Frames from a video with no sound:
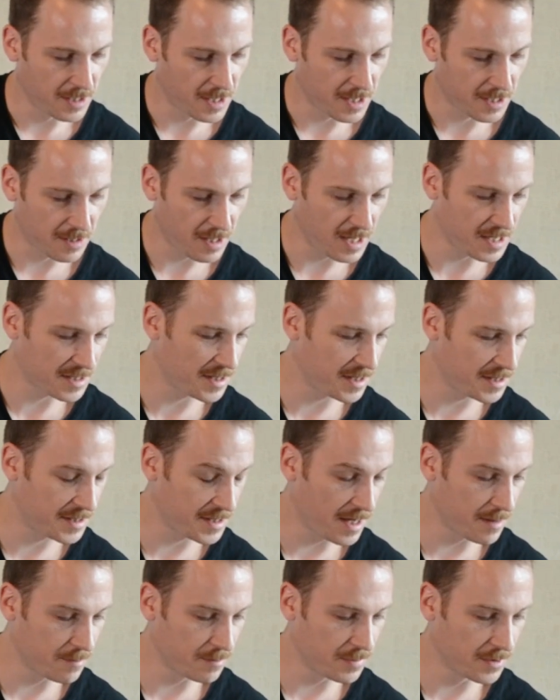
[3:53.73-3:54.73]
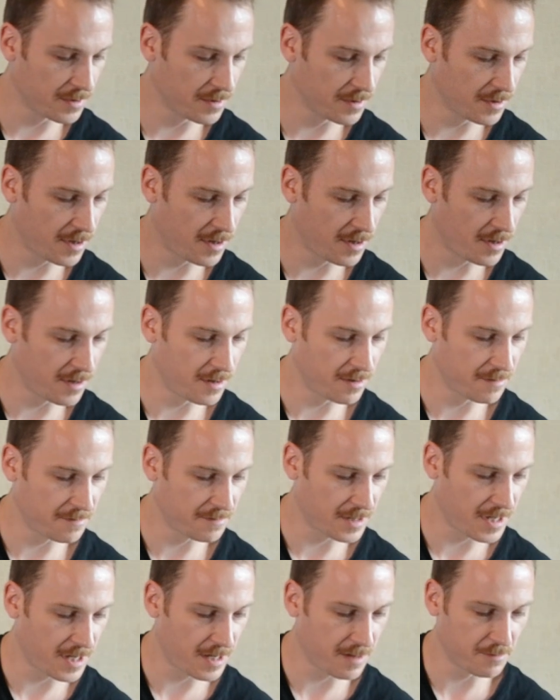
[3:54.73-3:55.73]
A classic example
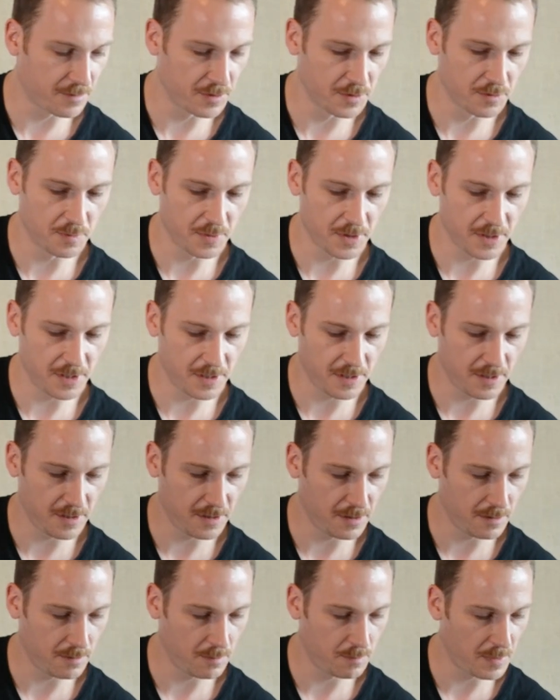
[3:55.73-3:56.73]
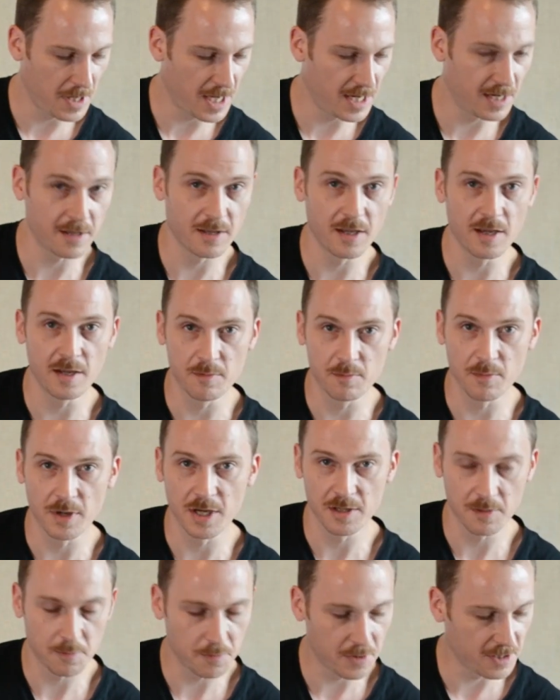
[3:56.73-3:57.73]
of that would be Penny Lane
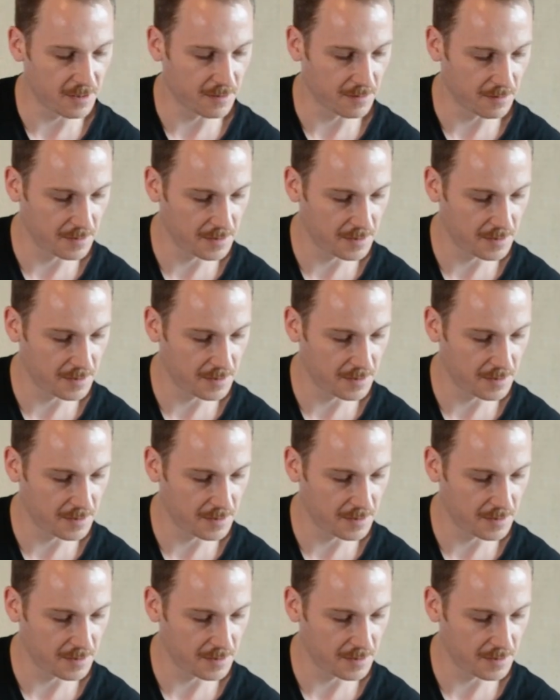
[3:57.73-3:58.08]
by the Beatles.